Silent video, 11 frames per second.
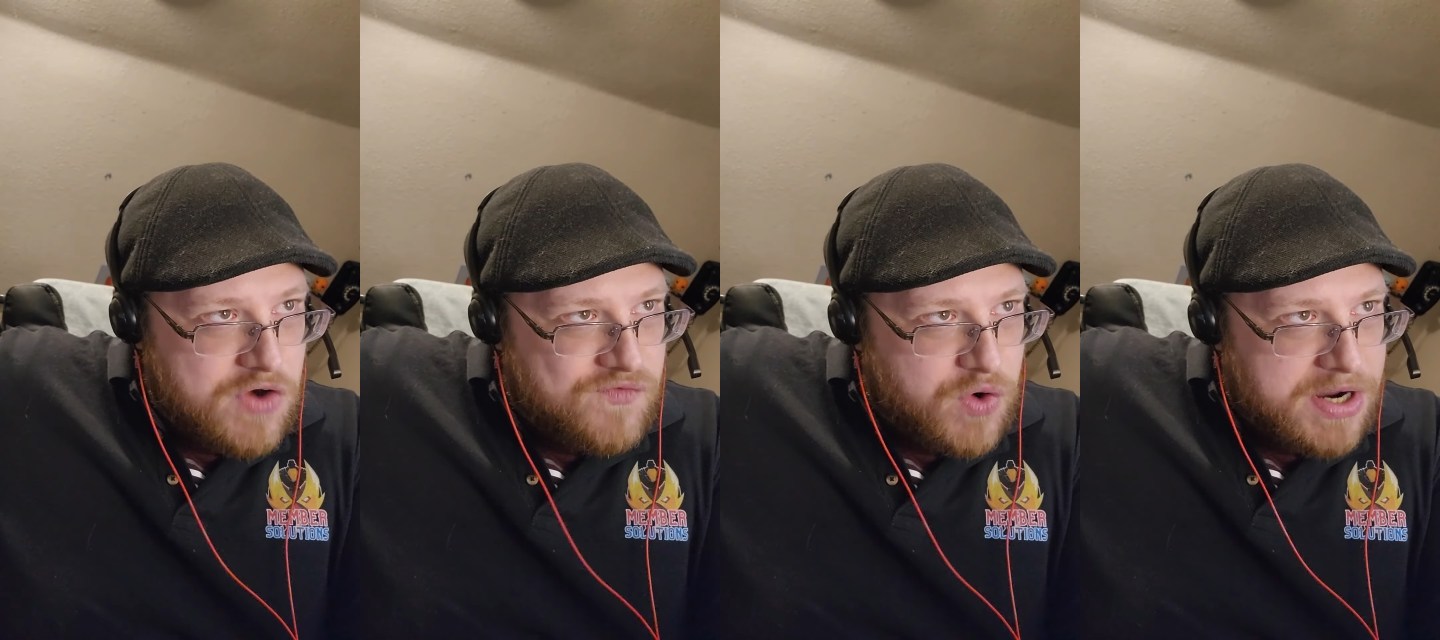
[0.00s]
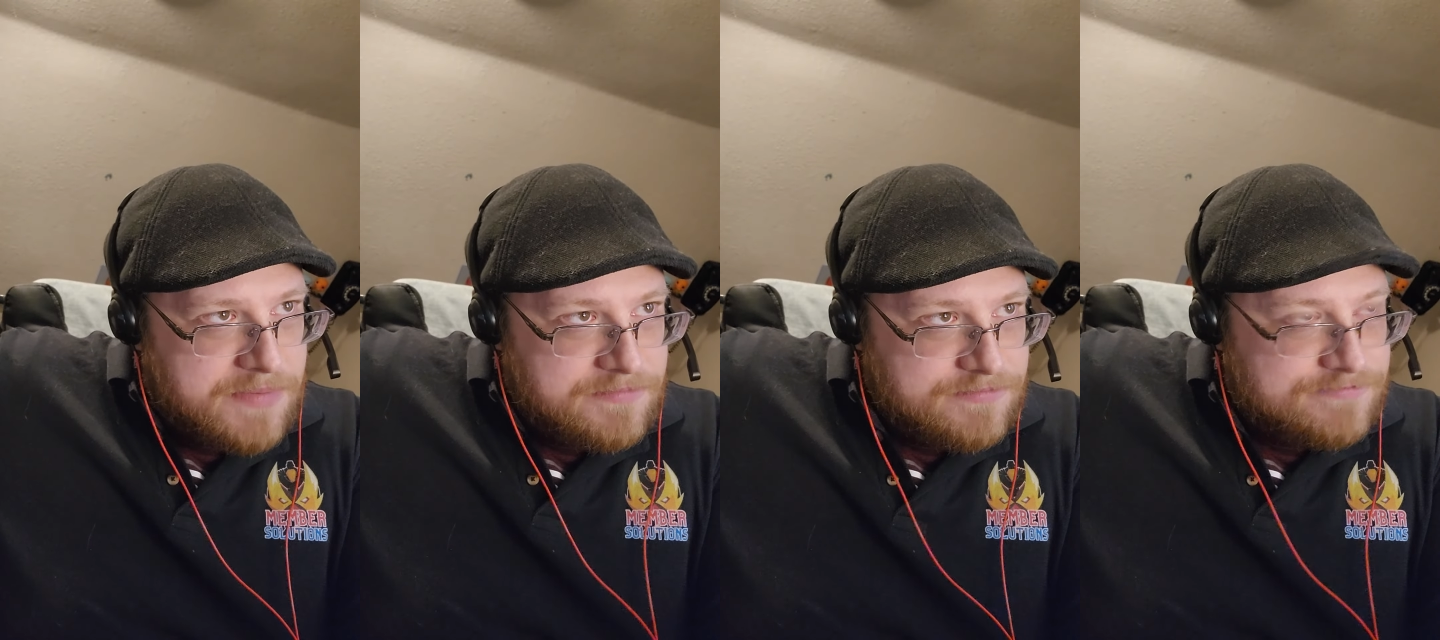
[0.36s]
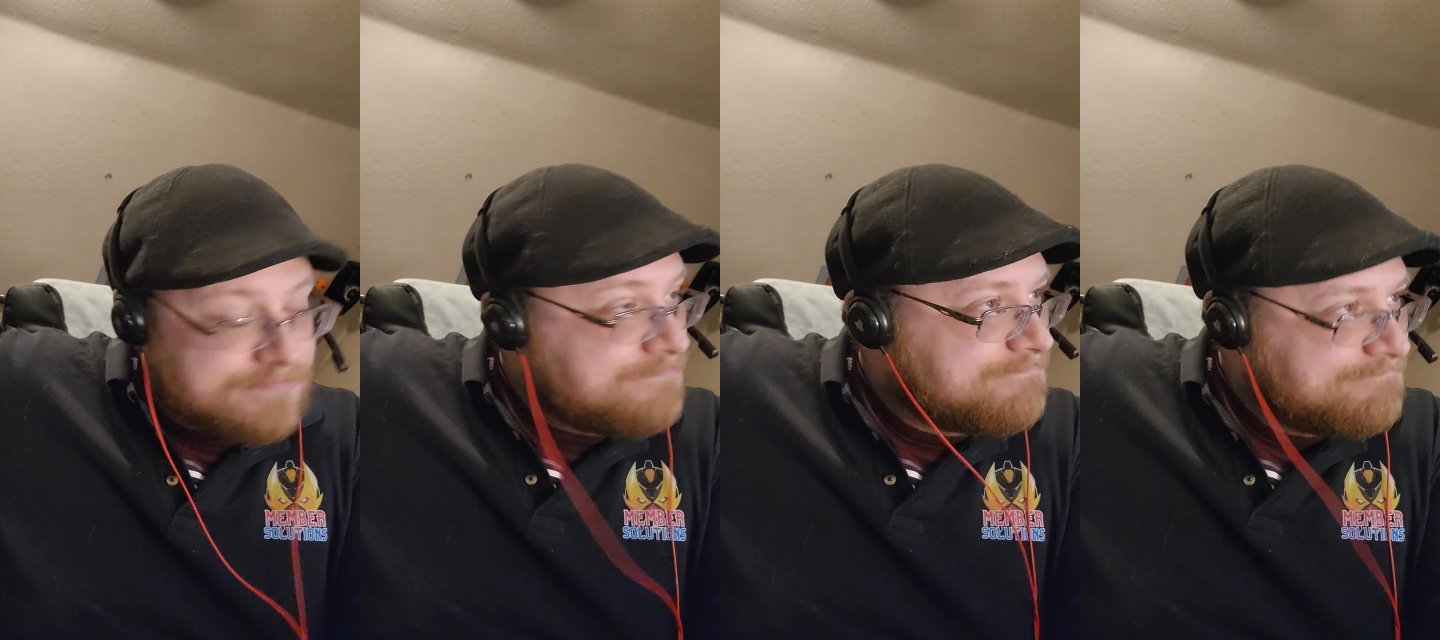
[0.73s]
for it.
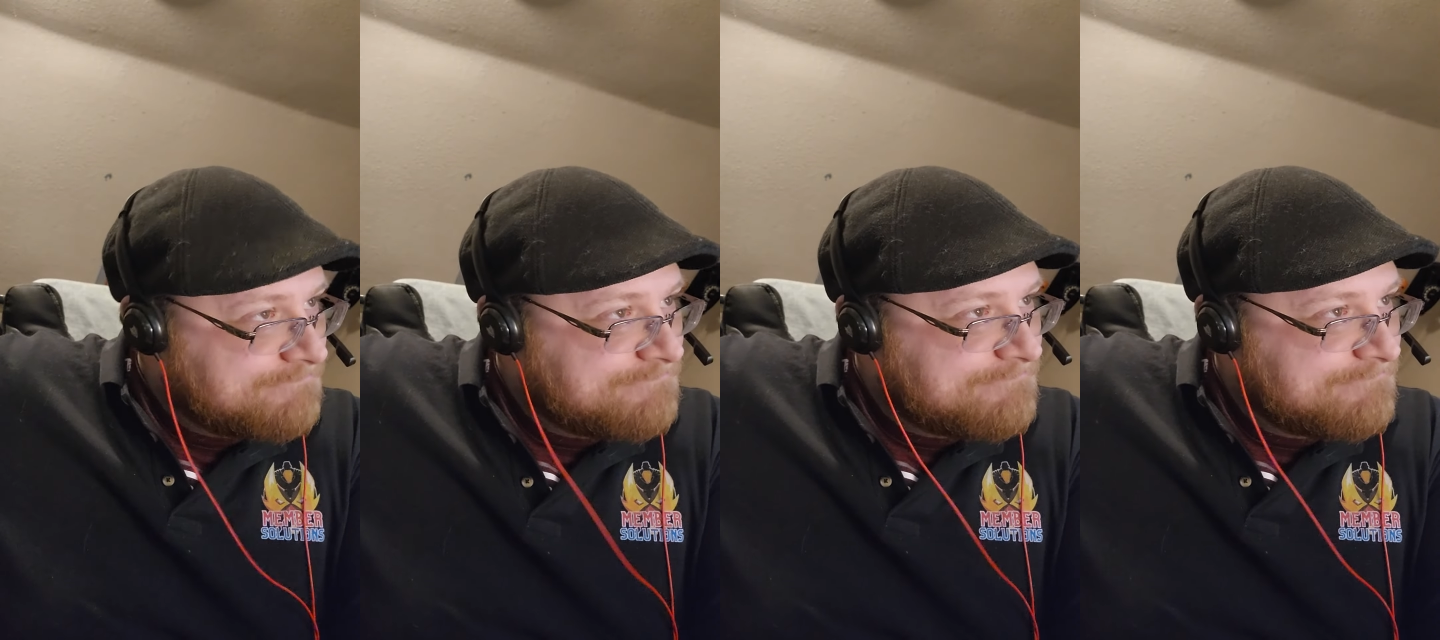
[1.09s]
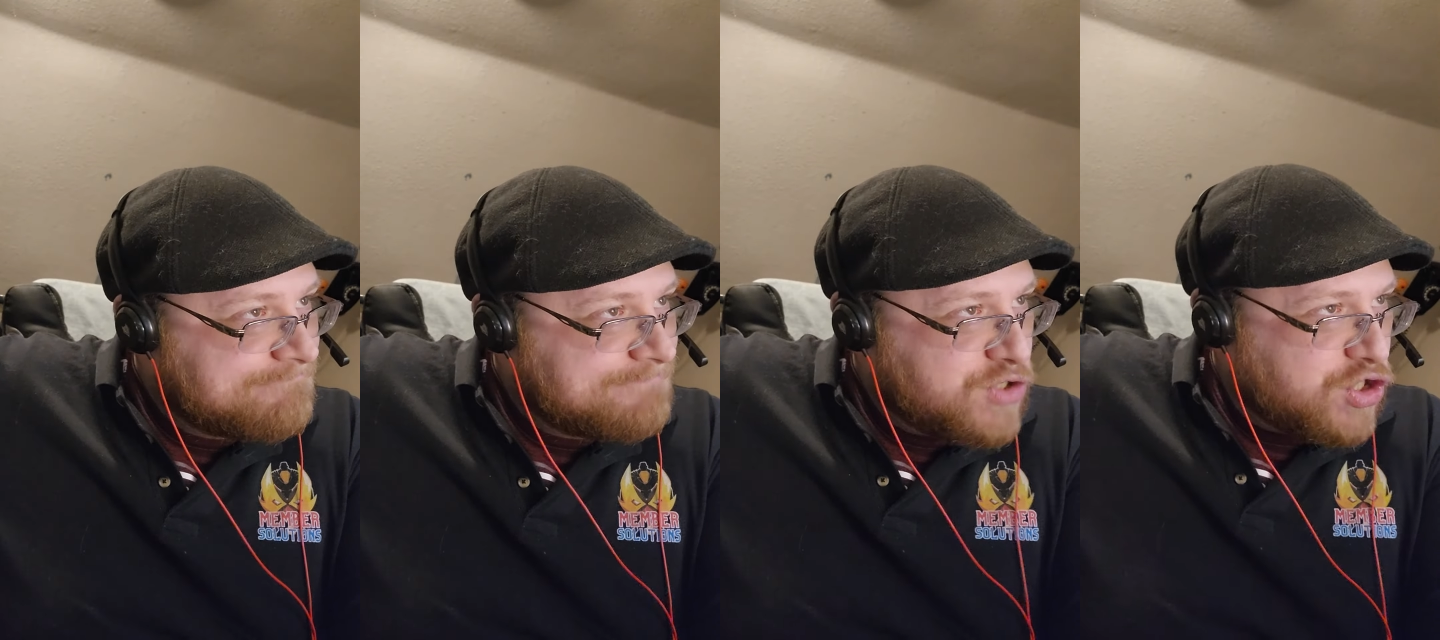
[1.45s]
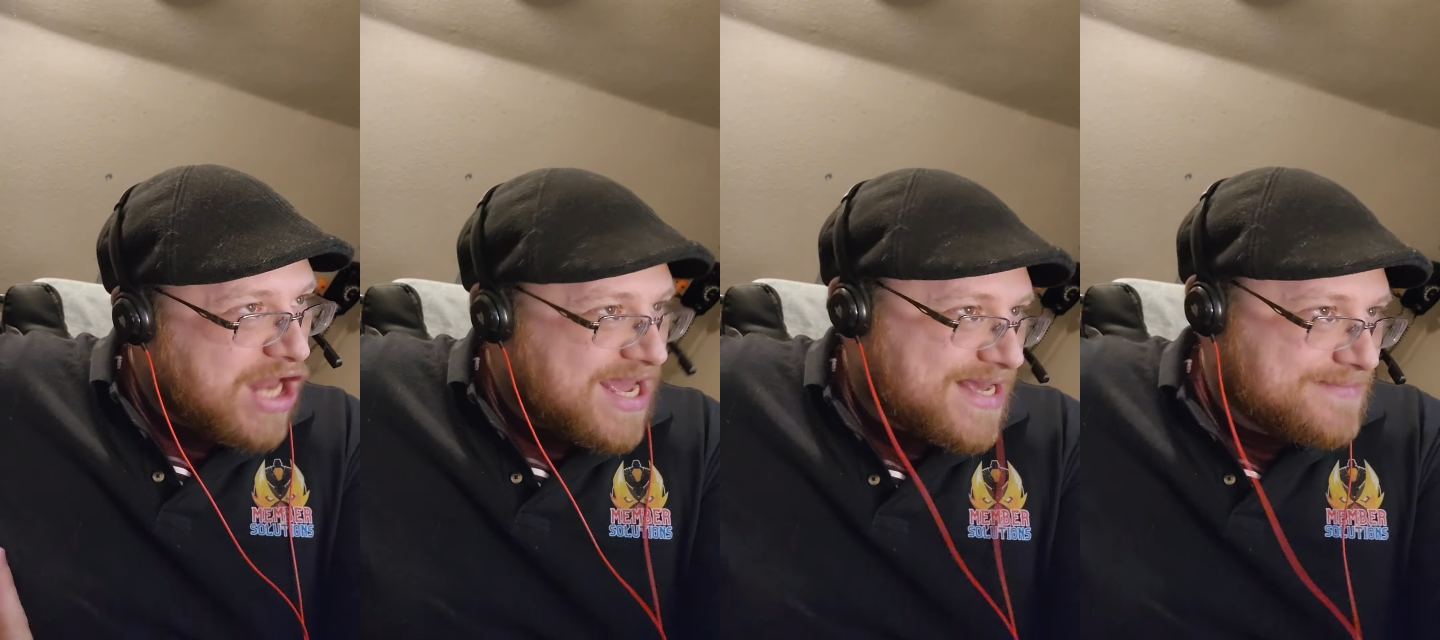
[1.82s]
Good
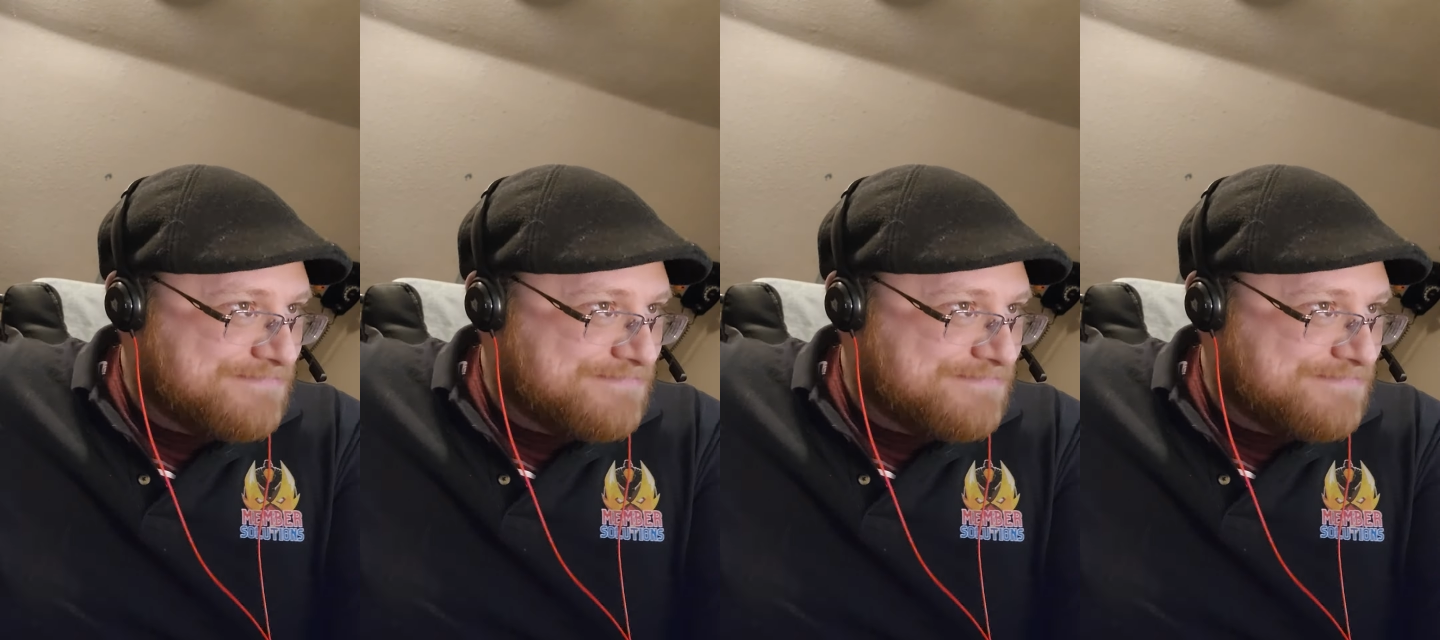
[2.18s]
luck.